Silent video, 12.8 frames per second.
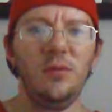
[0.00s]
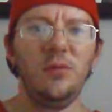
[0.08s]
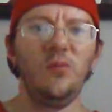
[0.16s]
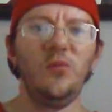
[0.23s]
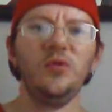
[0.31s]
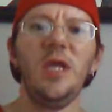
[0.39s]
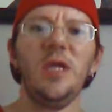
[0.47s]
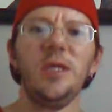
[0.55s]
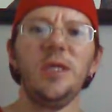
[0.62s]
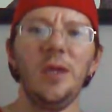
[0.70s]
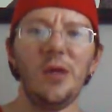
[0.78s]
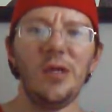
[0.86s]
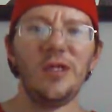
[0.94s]
will take
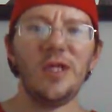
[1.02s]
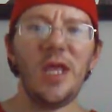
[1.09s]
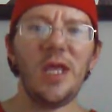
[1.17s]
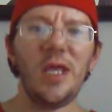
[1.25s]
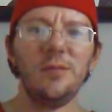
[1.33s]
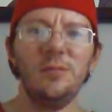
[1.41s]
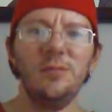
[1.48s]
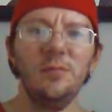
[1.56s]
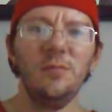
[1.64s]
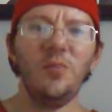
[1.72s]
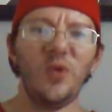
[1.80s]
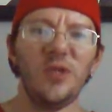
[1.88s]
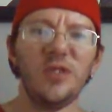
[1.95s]
care of that
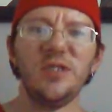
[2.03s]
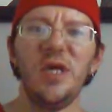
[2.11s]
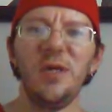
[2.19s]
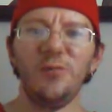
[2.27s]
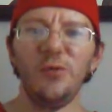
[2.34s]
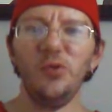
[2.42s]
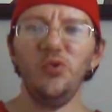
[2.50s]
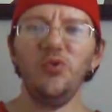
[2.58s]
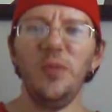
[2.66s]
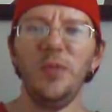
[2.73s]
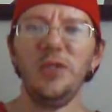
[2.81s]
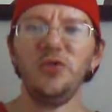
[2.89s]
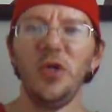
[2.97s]
when it's time for you to
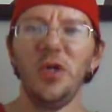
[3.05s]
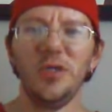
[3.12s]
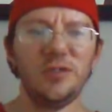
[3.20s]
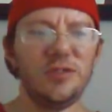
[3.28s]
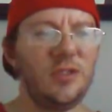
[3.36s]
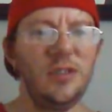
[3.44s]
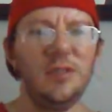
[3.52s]
be judged,